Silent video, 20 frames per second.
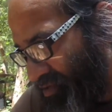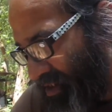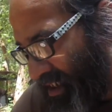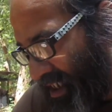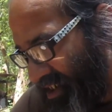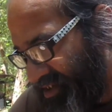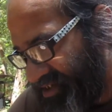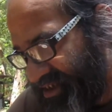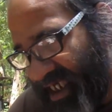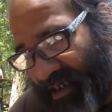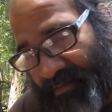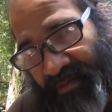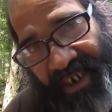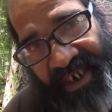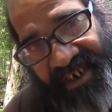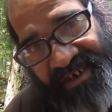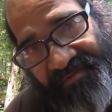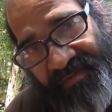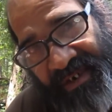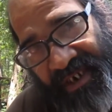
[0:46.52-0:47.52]
it'll
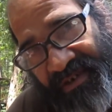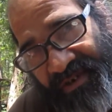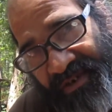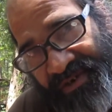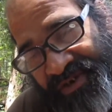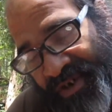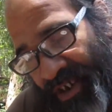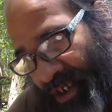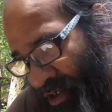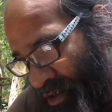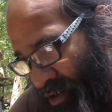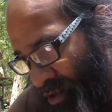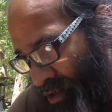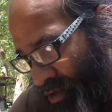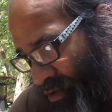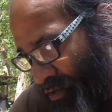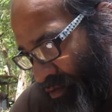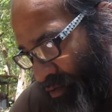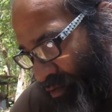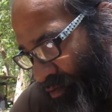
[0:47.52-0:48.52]
stabilize, because
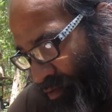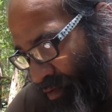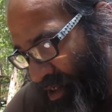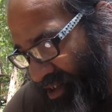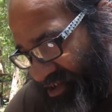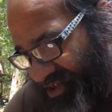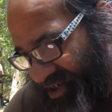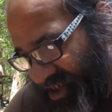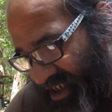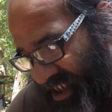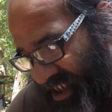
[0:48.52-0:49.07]
once it